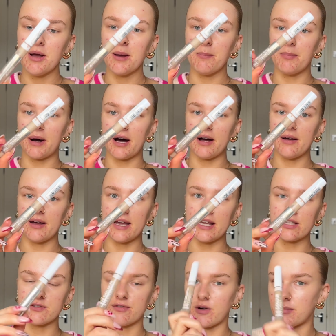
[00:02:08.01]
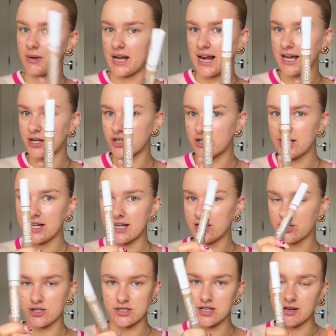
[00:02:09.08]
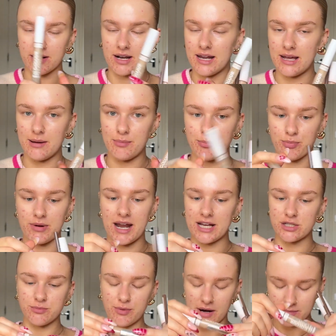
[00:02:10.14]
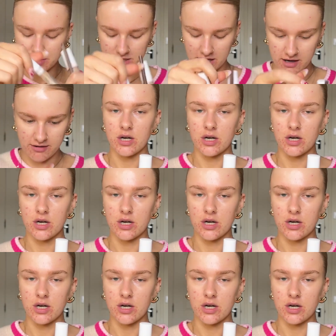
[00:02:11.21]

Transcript: but it's from Collection and it's just a clear lash and brow mascara.